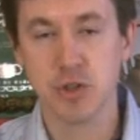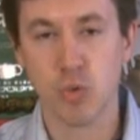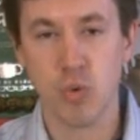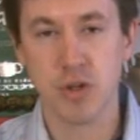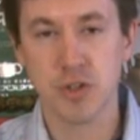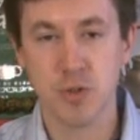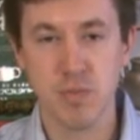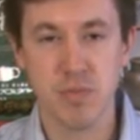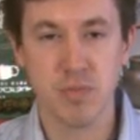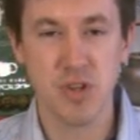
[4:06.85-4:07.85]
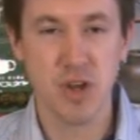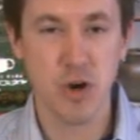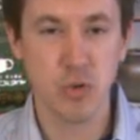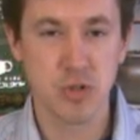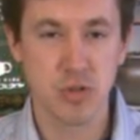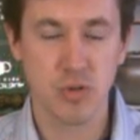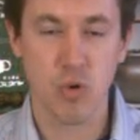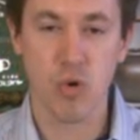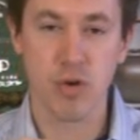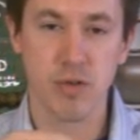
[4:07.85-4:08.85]
you'll want to note
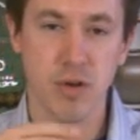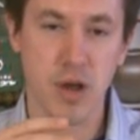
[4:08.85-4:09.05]
or